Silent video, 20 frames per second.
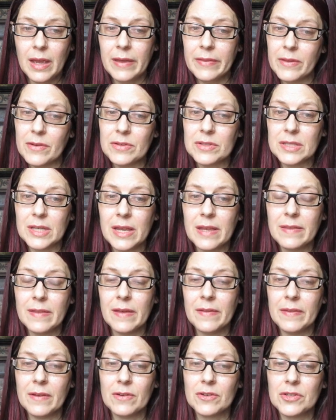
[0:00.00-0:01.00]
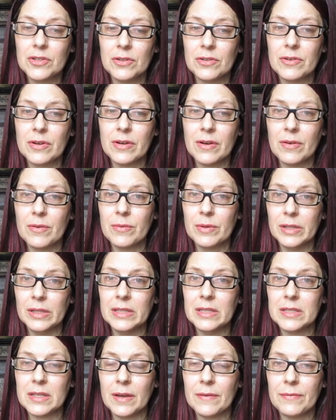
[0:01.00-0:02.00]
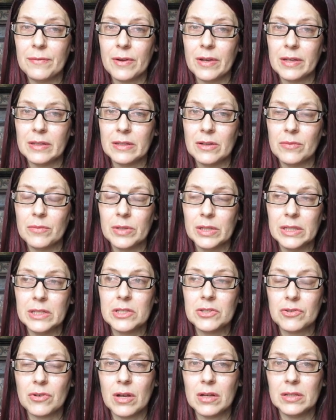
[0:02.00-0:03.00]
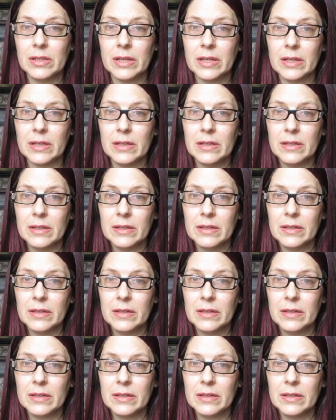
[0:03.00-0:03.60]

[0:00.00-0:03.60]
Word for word: and they're saying that their children are really suffering. They're really struggling.